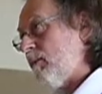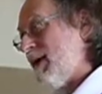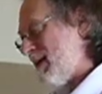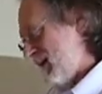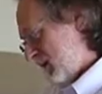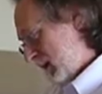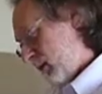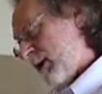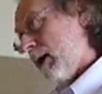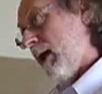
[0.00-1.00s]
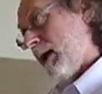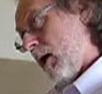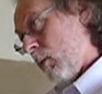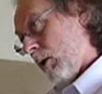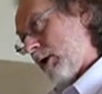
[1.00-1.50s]
in this area, and
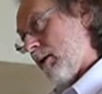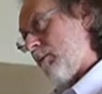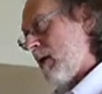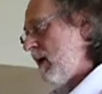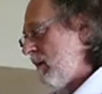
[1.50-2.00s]
I'll work them.